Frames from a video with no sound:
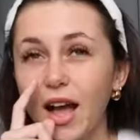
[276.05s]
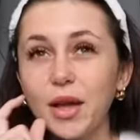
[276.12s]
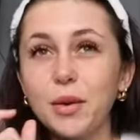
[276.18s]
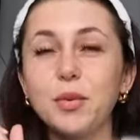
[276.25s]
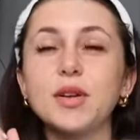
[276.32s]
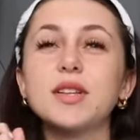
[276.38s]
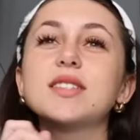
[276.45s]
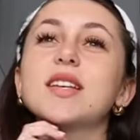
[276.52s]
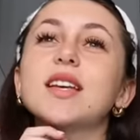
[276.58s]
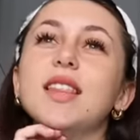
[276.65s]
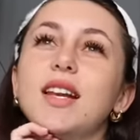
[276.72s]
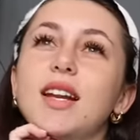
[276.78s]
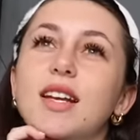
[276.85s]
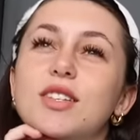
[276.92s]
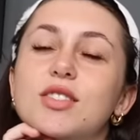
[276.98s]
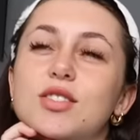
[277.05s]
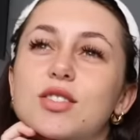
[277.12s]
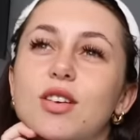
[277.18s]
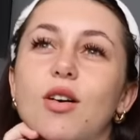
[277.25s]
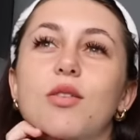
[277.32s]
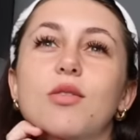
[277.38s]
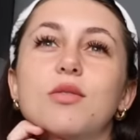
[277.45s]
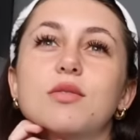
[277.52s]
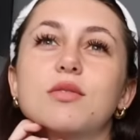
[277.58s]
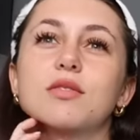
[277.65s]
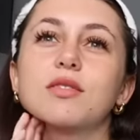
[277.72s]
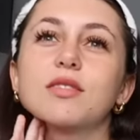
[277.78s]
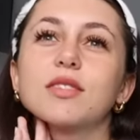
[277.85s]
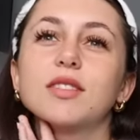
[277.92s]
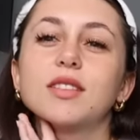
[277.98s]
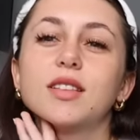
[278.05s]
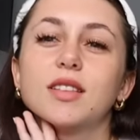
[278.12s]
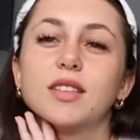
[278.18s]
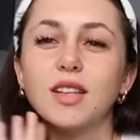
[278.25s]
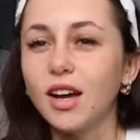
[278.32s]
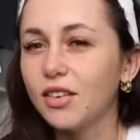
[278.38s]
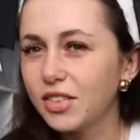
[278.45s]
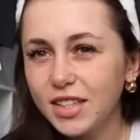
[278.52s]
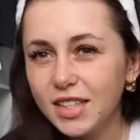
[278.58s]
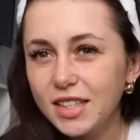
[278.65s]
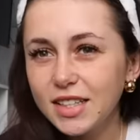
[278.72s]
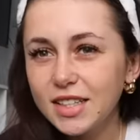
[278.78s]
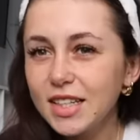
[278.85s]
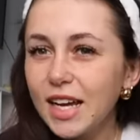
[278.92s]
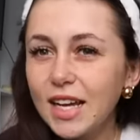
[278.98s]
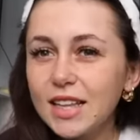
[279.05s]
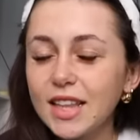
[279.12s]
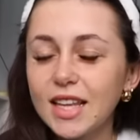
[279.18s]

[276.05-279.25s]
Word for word: I will say that I don't love it yet.